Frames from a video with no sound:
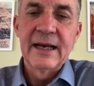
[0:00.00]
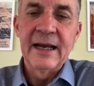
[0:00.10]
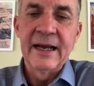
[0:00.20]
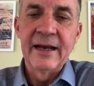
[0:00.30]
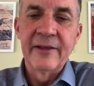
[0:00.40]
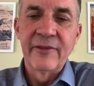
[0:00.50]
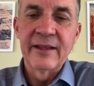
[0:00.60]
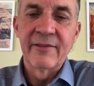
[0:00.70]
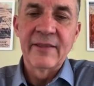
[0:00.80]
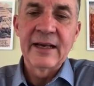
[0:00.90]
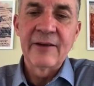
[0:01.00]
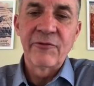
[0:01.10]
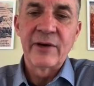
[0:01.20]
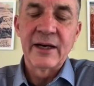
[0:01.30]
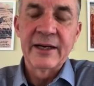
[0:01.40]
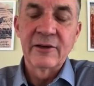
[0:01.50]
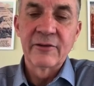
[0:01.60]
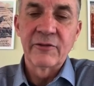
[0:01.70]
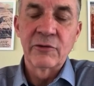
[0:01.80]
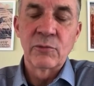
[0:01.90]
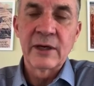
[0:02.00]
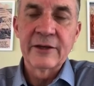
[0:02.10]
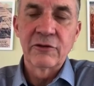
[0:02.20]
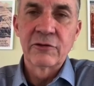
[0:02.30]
and that they find the right